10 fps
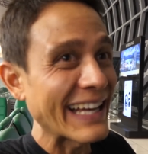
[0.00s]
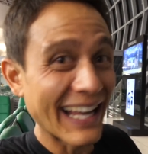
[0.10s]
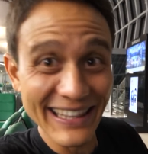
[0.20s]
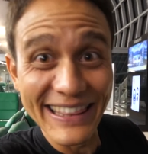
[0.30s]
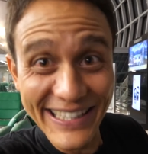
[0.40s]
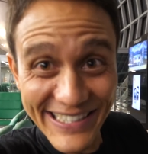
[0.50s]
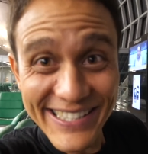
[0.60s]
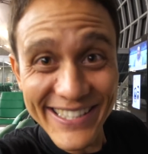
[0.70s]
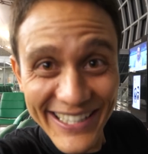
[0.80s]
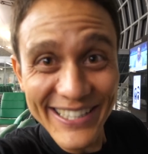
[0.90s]
at
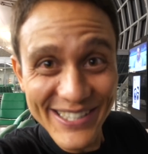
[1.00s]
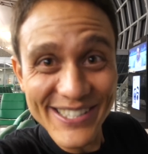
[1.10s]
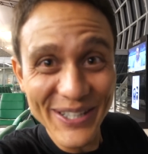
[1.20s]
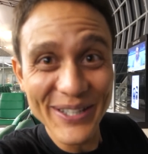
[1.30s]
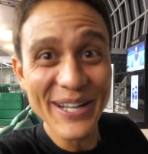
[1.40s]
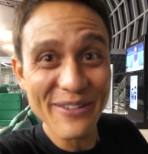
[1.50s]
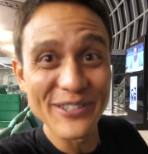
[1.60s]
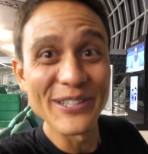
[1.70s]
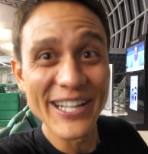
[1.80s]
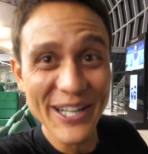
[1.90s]
least 10 years ago that I
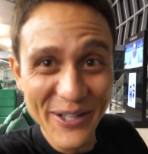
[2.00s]
flew Kenya